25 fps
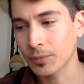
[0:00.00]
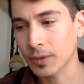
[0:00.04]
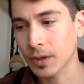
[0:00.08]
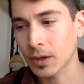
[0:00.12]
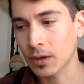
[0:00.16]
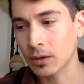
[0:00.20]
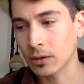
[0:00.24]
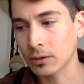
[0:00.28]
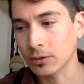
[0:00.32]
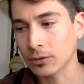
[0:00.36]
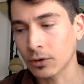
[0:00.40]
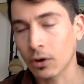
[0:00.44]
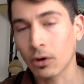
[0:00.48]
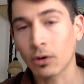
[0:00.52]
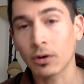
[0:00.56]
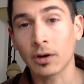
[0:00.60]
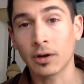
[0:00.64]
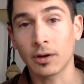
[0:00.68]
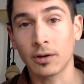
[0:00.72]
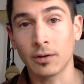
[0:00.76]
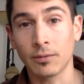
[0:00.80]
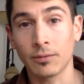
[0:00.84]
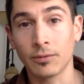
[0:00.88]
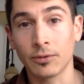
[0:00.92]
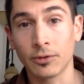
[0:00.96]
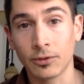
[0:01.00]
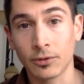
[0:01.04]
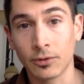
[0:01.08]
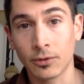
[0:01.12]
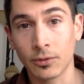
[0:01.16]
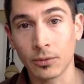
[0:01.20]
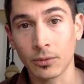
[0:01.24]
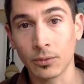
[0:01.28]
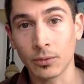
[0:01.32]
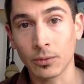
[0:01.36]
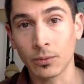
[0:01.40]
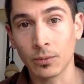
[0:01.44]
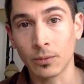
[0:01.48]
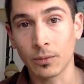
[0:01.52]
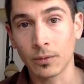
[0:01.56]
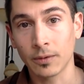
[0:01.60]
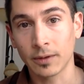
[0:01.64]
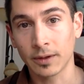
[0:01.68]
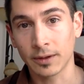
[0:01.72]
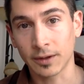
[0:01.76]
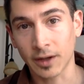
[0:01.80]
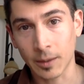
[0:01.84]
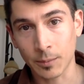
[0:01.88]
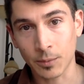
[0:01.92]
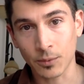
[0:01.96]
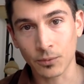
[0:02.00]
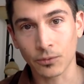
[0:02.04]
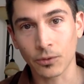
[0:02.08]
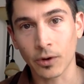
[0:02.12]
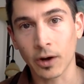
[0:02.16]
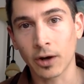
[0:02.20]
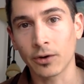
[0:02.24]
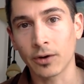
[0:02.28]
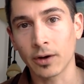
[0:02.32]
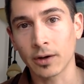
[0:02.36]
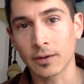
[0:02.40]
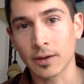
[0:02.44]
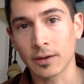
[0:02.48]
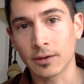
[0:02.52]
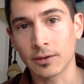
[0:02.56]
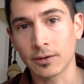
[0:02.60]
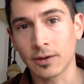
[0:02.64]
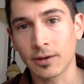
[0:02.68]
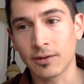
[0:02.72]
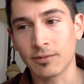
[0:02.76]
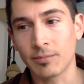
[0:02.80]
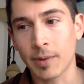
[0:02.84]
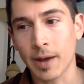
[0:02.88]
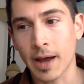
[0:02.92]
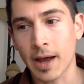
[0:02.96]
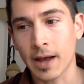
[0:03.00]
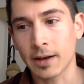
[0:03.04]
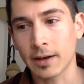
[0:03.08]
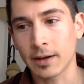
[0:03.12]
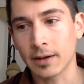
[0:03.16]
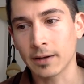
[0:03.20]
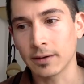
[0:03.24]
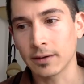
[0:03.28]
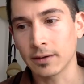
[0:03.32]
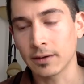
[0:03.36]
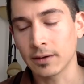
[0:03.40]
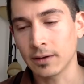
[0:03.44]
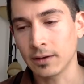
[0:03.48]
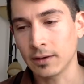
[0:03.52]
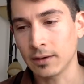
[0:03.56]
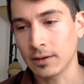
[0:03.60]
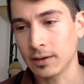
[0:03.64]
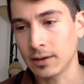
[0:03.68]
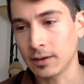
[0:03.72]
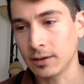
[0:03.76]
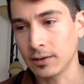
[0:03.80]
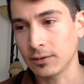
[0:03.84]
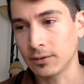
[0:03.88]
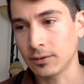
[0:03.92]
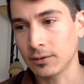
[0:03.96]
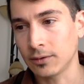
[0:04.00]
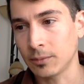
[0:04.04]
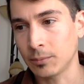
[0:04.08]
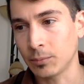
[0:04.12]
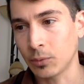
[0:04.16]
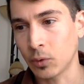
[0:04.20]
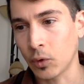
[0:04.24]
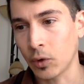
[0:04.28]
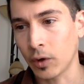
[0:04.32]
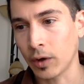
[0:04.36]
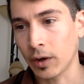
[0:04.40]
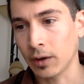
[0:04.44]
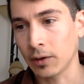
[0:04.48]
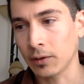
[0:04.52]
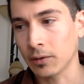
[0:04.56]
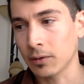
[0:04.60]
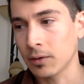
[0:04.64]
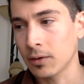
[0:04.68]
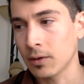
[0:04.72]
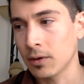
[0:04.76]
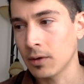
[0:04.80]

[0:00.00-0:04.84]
alternatives to the type of rhetoric that Steve Bannon is deploying